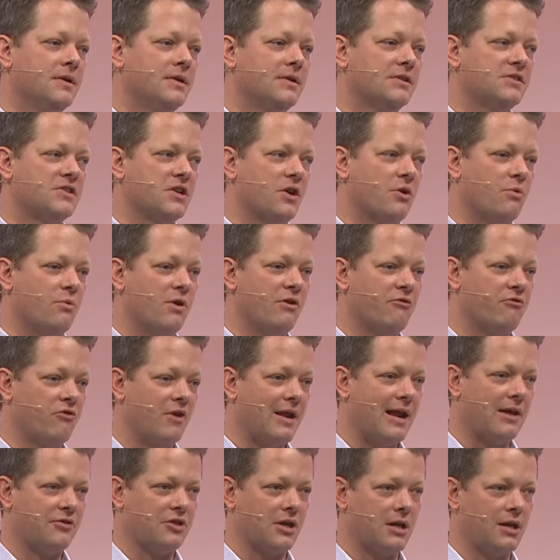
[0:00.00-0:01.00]
So we've
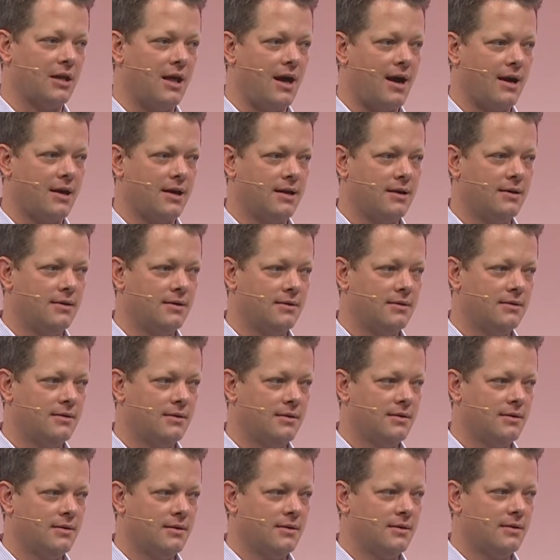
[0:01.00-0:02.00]
run out the clock.
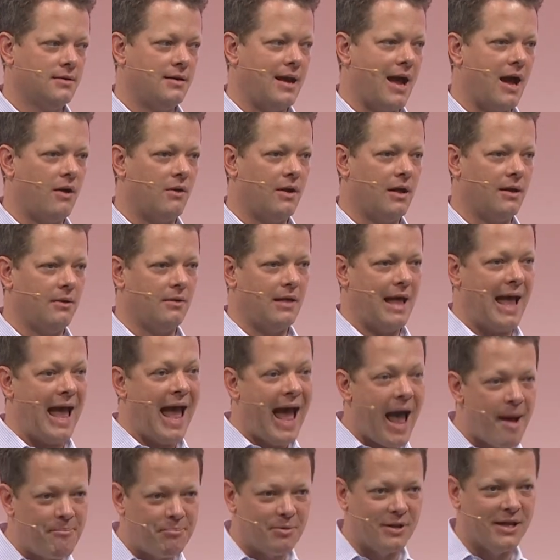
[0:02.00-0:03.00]
Now I'll
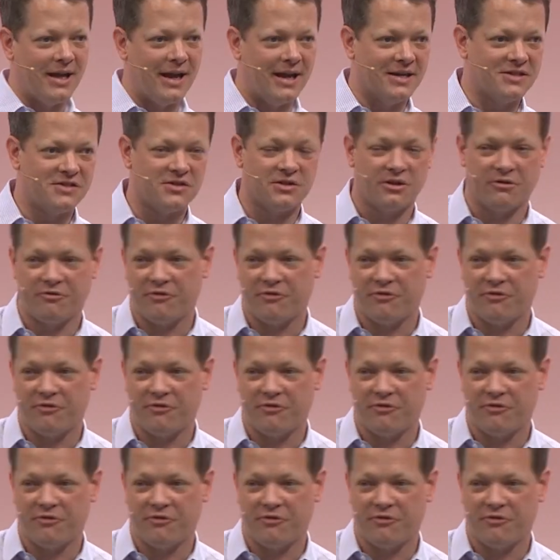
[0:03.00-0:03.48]
happily answer the